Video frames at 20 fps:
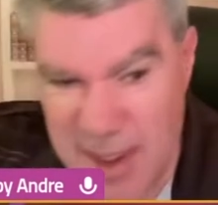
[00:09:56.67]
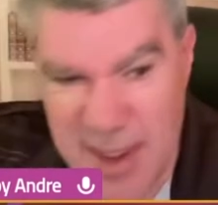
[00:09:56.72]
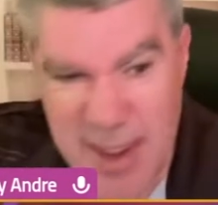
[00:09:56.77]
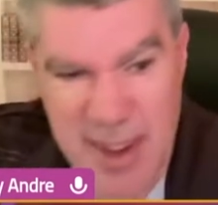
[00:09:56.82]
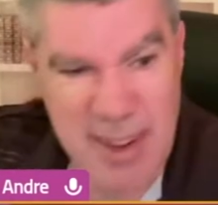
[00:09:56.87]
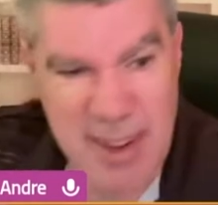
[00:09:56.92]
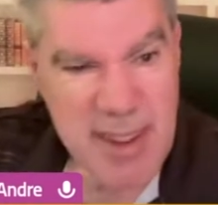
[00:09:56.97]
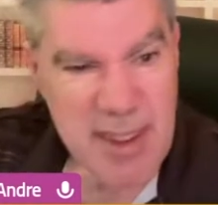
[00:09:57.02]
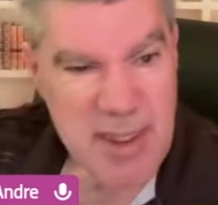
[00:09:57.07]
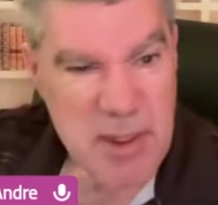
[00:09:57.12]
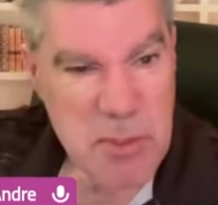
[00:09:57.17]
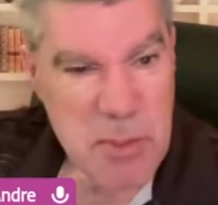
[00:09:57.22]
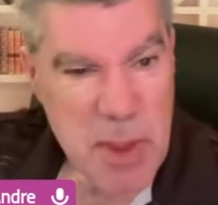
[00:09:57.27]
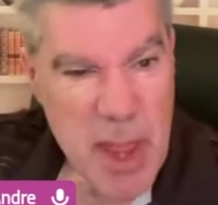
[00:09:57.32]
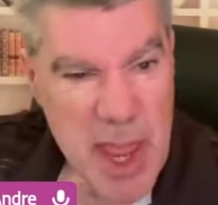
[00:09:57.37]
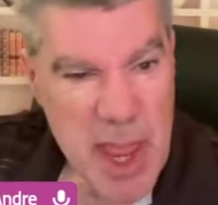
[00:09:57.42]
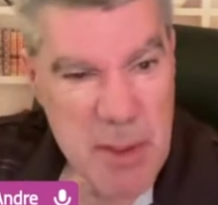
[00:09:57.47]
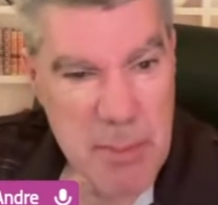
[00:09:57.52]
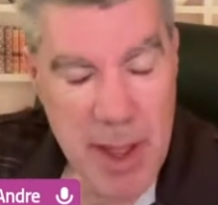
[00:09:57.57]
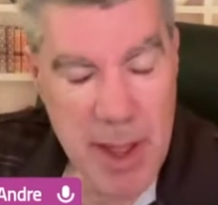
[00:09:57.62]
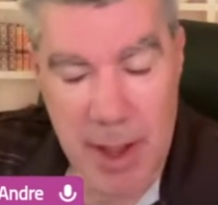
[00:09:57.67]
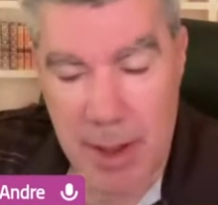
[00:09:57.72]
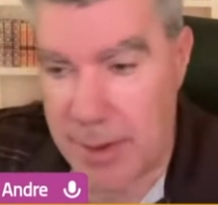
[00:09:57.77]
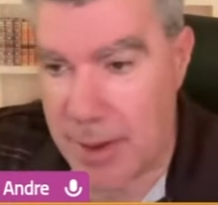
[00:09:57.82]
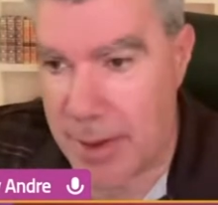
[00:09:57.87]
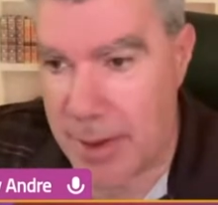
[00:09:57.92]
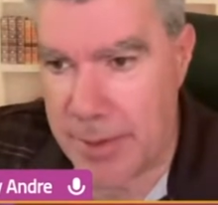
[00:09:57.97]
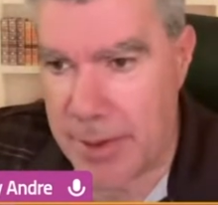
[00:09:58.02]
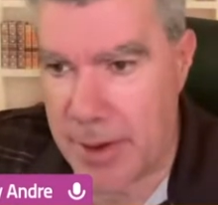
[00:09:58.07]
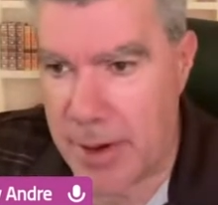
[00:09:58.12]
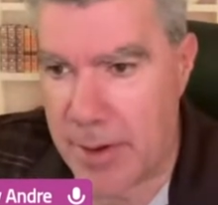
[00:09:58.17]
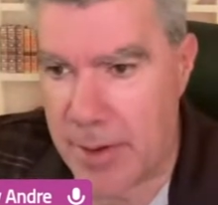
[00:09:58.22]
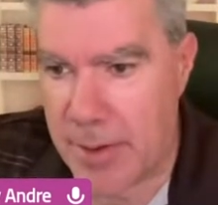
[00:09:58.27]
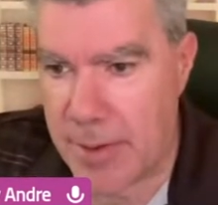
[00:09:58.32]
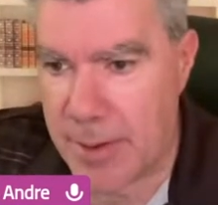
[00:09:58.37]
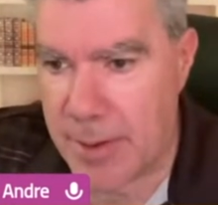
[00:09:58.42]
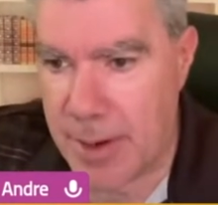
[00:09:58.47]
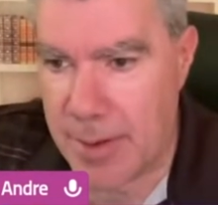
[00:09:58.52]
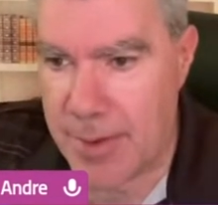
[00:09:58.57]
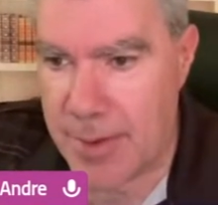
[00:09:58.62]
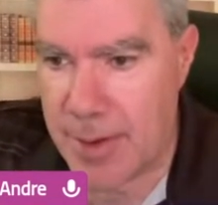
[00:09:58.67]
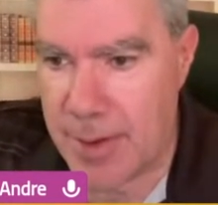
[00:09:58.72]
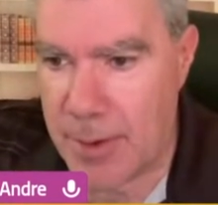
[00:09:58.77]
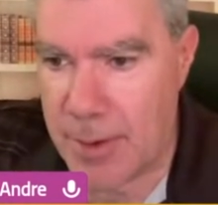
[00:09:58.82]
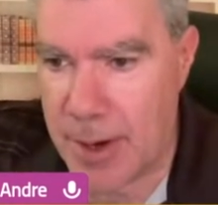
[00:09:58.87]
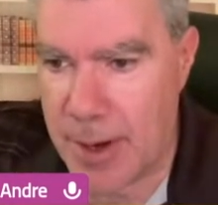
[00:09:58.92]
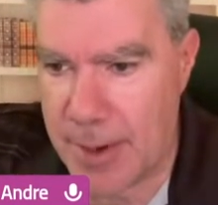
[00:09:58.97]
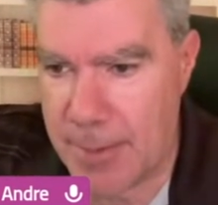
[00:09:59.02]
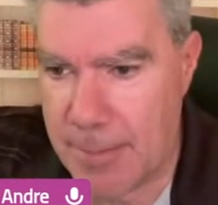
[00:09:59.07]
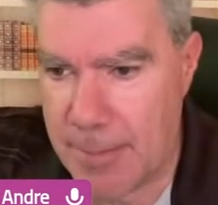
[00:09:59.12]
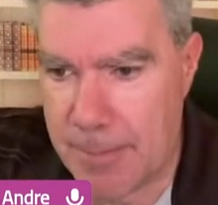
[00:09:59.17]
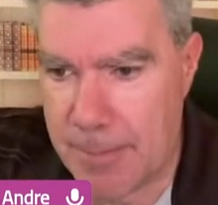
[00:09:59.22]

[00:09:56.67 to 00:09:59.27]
can use PayPal on there if you want.